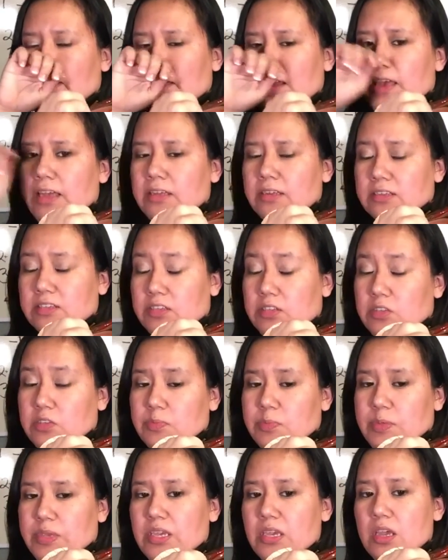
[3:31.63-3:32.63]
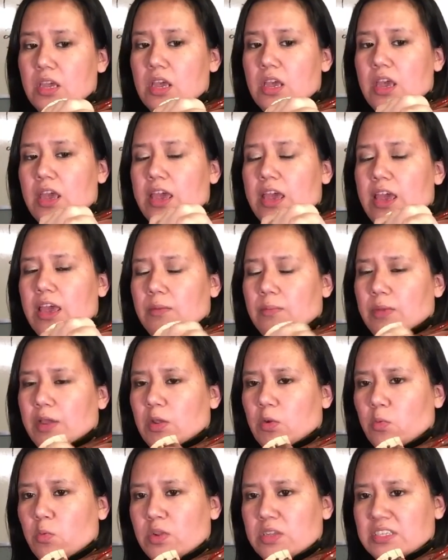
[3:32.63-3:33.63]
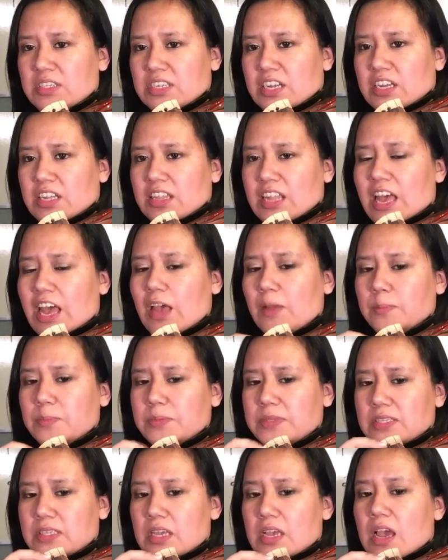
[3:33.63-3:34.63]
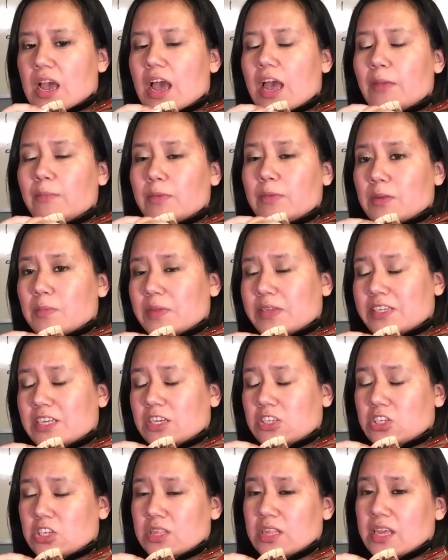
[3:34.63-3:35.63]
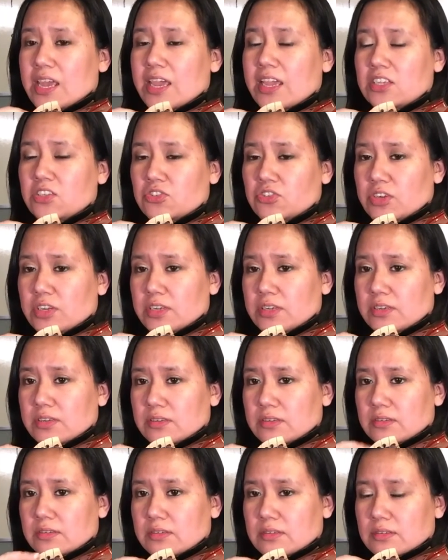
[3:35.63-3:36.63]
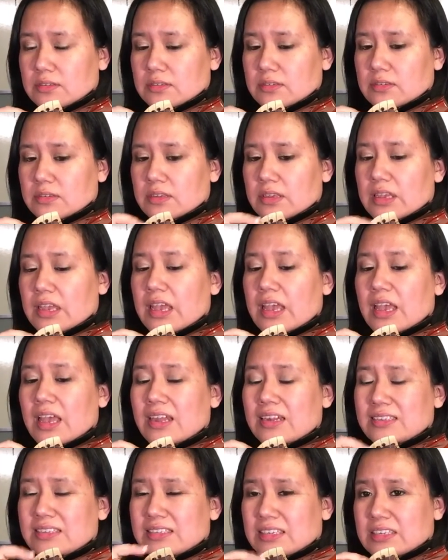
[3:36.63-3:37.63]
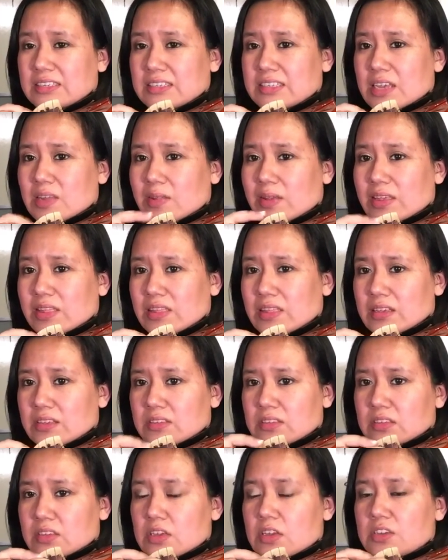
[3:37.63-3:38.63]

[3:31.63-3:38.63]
and excuse me, and my wrist collapse, I'm going to be touching the A string, and it's going to sound like this.